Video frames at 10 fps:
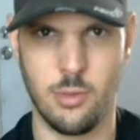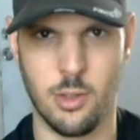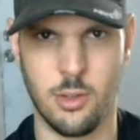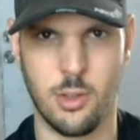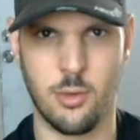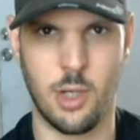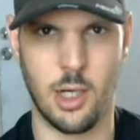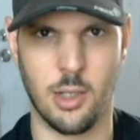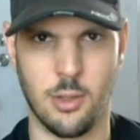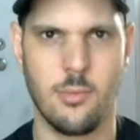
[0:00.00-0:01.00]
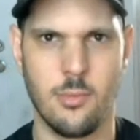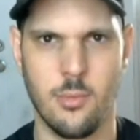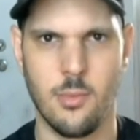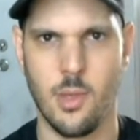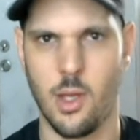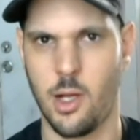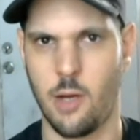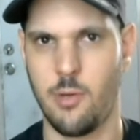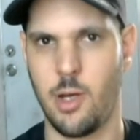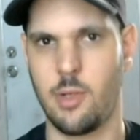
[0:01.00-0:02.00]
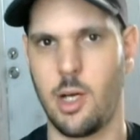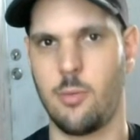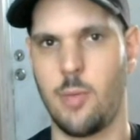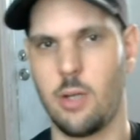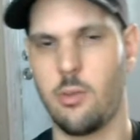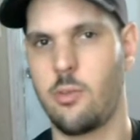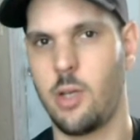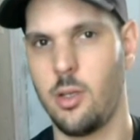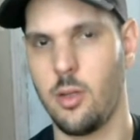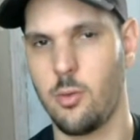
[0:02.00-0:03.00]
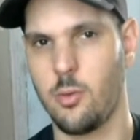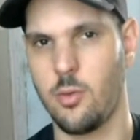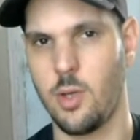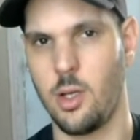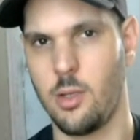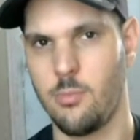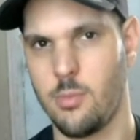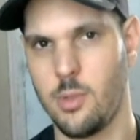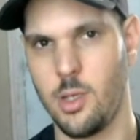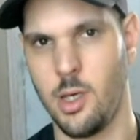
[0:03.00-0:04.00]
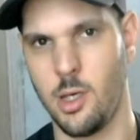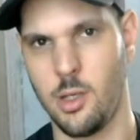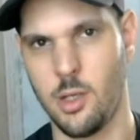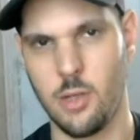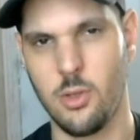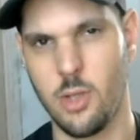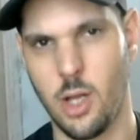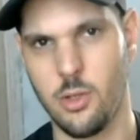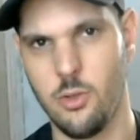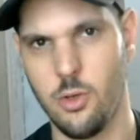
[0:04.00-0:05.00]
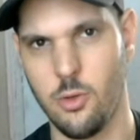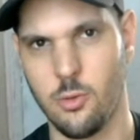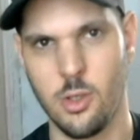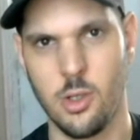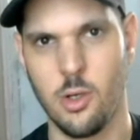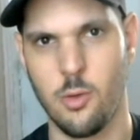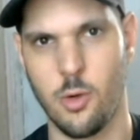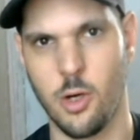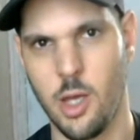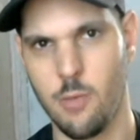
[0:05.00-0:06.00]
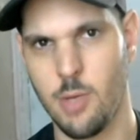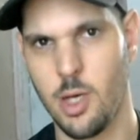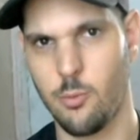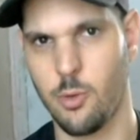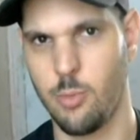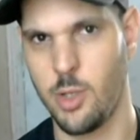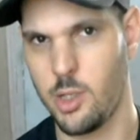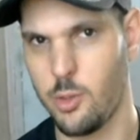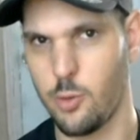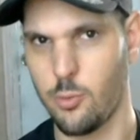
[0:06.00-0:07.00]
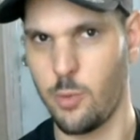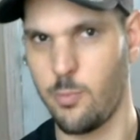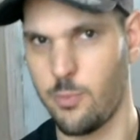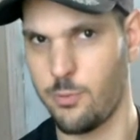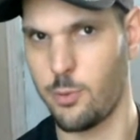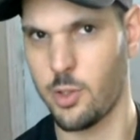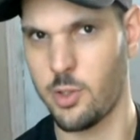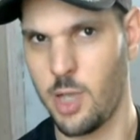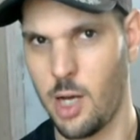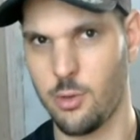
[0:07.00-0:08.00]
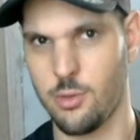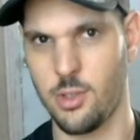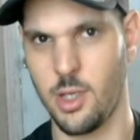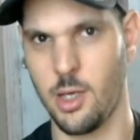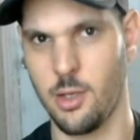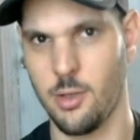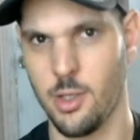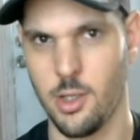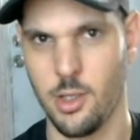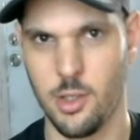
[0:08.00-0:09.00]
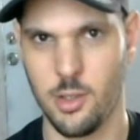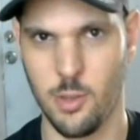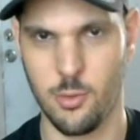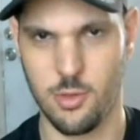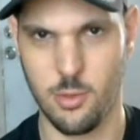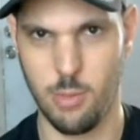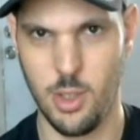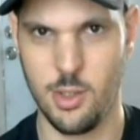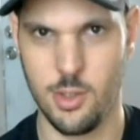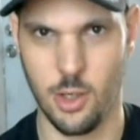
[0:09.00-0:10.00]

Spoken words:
dawn. And I found out about a study that was done in 1992 where 8 men were put into a room for 14 hours a day that was completely dark.